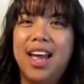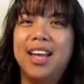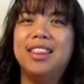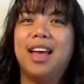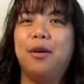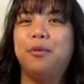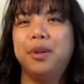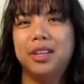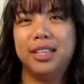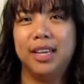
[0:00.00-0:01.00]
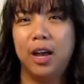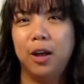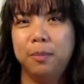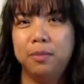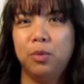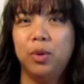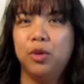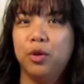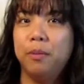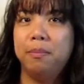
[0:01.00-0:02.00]
and that really helps when
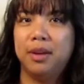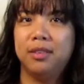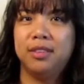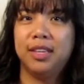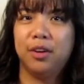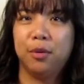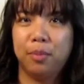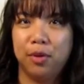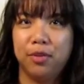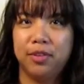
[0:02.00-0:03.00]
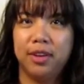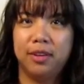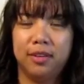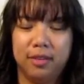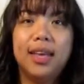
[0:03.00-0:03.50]
you're a bustier person.